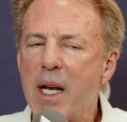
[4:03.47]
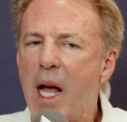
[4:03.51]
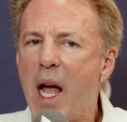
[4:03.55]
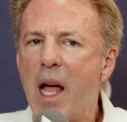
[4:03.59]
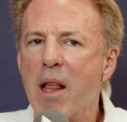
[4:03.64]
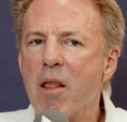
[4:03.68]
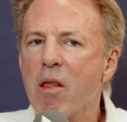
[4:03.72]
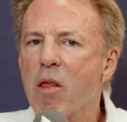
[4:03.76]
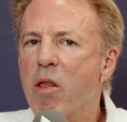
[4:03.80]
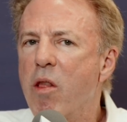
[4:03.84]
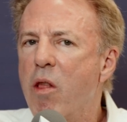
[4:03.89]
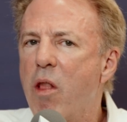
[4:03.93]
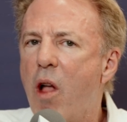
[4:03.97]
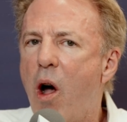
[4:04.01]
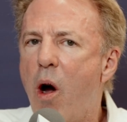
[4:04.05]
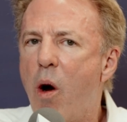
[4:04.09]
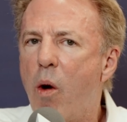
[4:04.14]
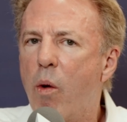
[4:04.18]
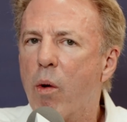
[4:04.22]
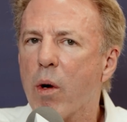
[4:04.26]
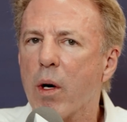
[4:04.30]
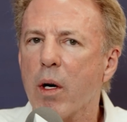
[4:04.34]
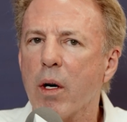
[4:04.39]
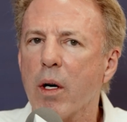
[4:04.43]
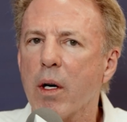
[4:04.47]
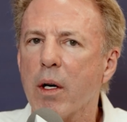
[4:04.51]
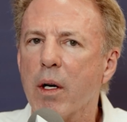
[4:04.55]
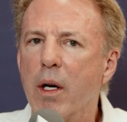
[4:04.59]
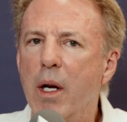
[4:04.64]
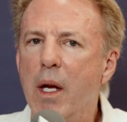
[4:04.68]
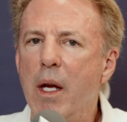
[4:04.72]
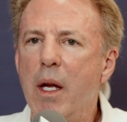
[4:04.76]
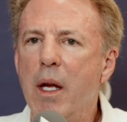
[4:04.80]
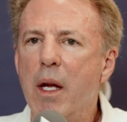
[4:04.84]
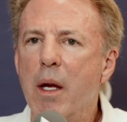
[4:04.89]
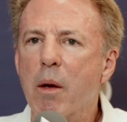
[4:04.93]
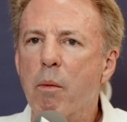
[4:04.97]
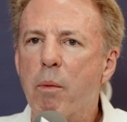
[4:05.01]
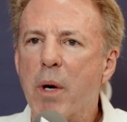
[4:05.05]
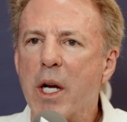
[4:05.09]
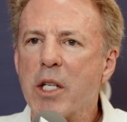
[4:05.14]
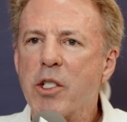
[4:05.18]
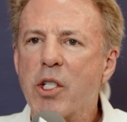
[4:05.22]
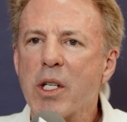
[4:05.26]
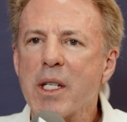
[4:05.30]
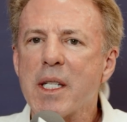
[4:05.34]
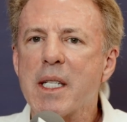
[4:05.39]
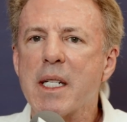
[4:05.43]
Not lower,
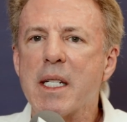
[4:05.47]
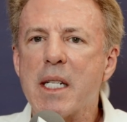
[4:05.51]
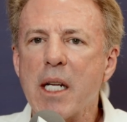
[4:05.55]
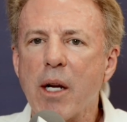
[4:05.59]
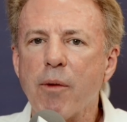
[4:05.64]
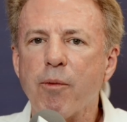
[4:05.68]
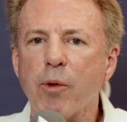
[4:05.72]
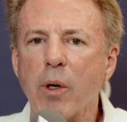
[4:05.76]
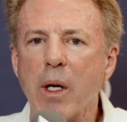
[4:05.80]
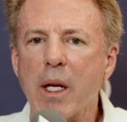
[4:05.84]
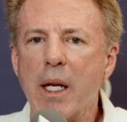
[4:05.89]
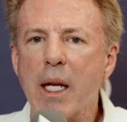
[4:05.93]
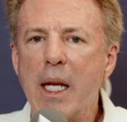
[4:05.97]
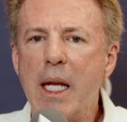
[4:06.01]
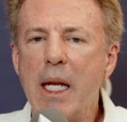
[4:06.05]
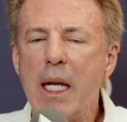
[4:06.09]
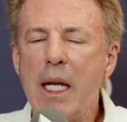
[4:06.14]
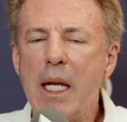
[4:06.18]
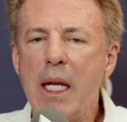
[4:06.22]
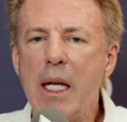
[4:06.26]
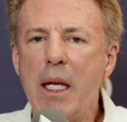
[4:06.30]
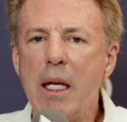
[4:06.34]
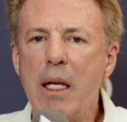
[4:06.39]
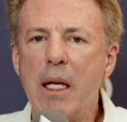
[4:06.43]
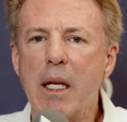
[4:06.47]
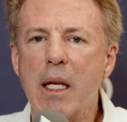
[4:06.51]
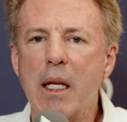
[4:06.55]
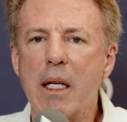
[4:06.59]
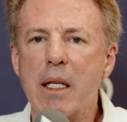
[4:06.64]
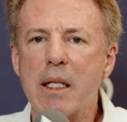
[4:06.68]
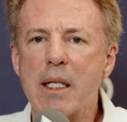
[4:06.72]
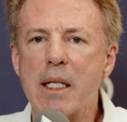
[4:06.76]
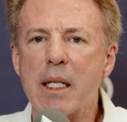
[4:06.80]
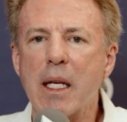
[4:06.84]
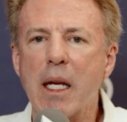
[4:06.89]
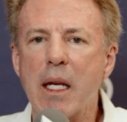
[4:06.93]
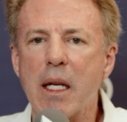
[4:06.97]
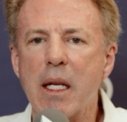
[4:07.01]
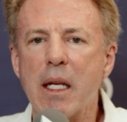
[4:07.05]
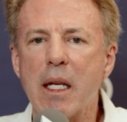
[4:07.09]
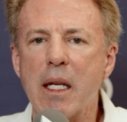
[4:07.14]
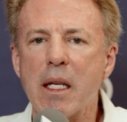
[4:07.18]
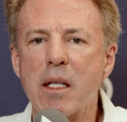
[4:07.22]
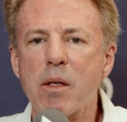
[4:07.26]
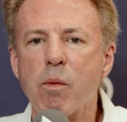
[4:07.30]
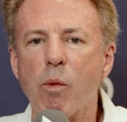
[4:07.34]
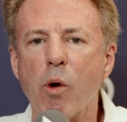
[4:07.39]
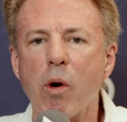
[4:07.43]
but just different. He
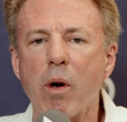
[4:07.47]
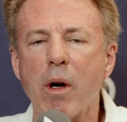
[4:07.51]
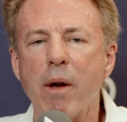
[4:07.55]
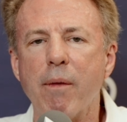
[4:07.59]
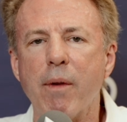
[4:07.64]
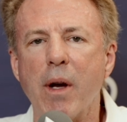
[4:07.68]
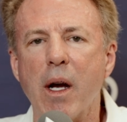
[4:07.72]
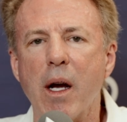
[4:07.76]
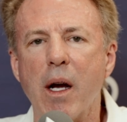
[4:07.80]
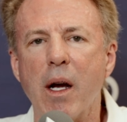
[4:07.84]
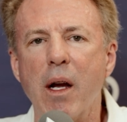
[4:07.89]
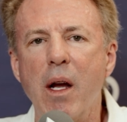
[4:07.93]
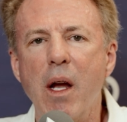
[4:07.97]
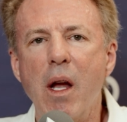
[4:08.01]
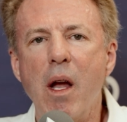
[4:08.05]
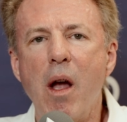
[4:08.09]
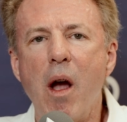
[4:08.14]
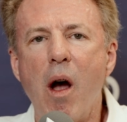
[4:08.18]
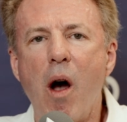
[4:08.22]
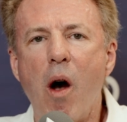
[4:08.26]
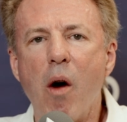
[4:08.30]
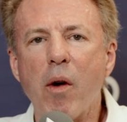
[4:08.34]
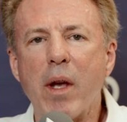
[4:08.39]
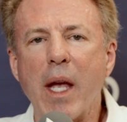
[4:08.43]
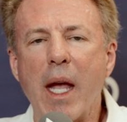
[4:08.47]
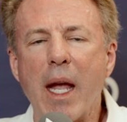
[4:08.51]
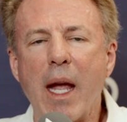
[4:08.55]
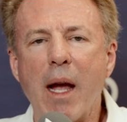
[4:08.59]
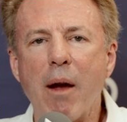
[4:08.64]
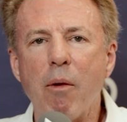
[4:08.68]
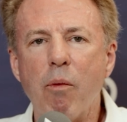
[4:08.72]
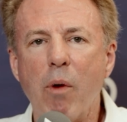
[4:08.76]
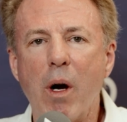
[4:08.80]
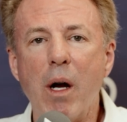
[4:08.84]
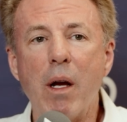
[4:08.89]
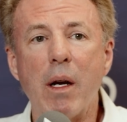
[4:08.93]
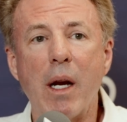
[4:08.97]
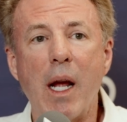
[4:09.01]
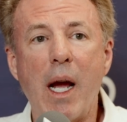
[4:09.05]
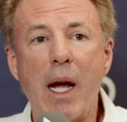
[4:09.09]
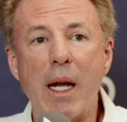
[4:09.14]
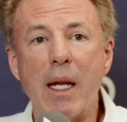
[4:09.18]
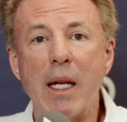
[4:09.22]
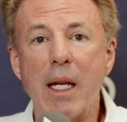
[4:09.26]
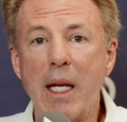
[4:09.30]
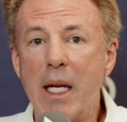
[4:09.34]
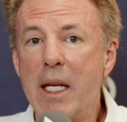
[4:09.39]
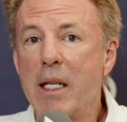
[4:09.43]
is more of a, okay, one,
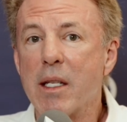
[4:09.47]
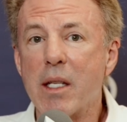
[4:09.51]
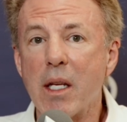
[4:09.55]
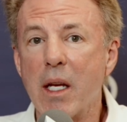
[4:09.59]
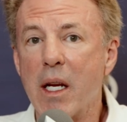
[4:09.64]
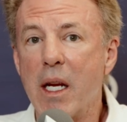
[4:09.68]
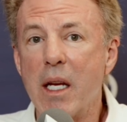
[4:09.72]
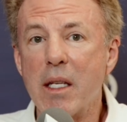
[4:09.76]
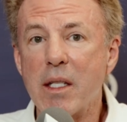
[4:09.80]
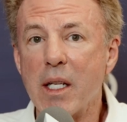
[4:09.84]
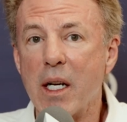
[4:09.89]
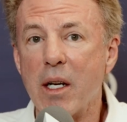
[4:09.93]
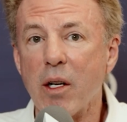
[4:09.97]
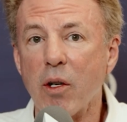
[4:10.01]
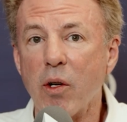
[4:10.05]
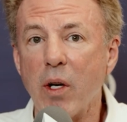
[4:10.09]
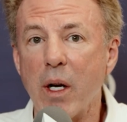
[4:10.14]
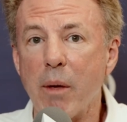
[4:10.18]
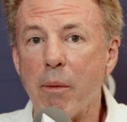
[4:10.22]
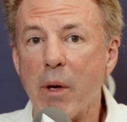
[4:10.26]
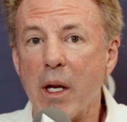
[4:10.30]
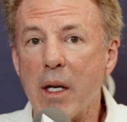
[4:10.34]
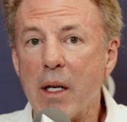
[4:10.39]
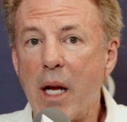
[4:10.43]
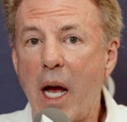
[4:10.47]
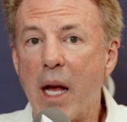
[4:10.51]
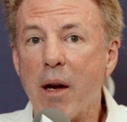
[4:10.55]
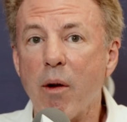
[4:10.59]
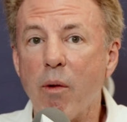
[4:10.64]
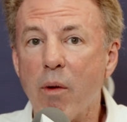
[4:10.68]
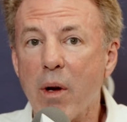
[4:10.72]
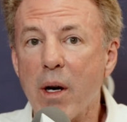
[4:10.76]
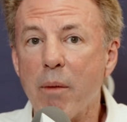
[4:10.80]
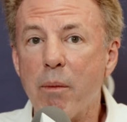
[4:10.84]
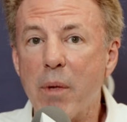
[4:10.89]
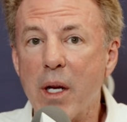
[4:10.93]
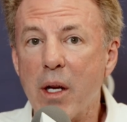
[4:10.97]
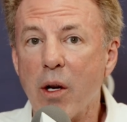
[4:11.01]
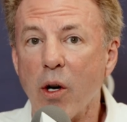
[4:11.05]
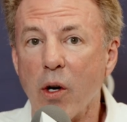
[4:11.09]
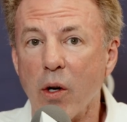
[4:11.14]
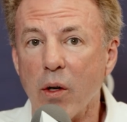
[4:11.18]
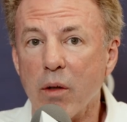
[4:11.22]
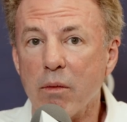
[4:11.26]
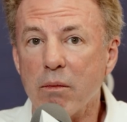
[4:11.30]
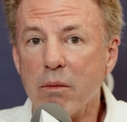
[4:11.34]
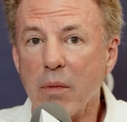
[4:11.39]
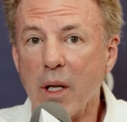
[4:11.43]
he's in agreement. I don't want to be
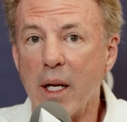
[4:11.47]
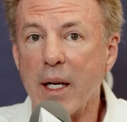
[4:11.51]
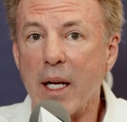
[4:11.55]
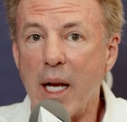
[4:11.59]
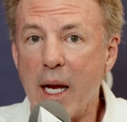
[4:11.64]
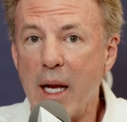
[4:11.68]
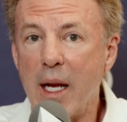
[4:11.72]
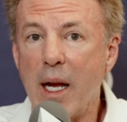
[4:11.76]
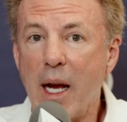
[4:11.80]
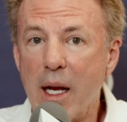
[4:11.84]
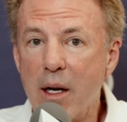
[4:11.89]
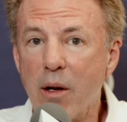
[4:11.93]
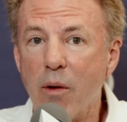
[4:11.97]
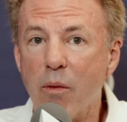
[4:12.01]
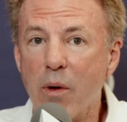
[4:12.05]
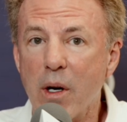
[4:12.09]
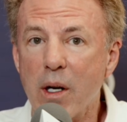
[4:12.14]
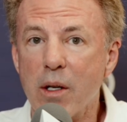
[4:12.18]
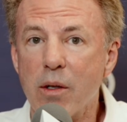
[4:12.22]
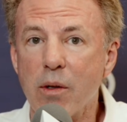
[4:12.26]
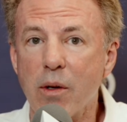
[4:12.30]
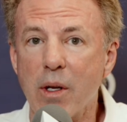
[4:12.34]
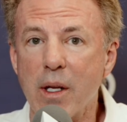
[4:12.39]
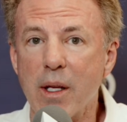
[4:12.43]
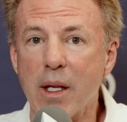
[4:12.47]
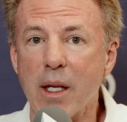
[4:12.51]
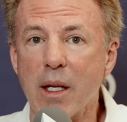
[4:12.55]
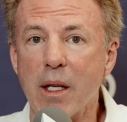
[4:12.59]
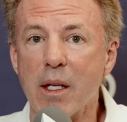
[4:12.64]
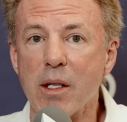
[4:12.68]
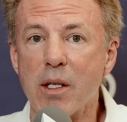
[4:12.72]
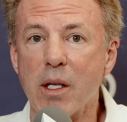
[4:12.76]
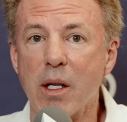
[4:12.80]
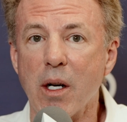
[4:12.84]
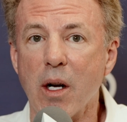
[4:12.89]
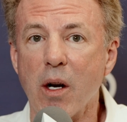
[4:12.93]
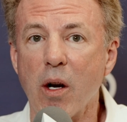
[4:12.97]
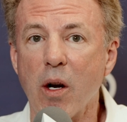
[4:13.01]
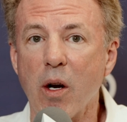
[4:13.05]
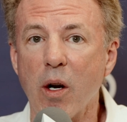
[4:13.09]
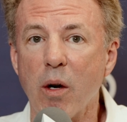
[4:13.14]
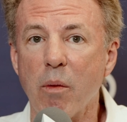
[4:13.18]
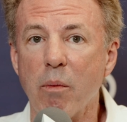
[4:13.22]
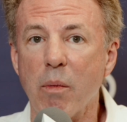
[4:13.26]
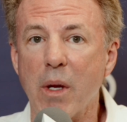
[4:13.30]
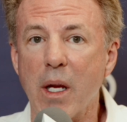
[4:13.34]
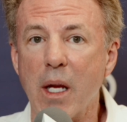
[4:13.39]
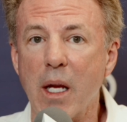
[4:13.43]
hurt. Like, I don't want to do anything that's going to
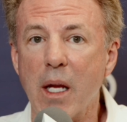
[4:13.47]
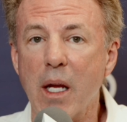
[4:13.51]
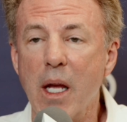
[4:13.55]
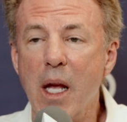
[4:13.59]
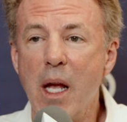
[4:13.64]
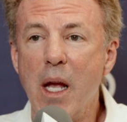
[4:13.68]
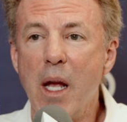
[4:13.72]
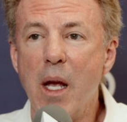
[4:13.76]
hurt me.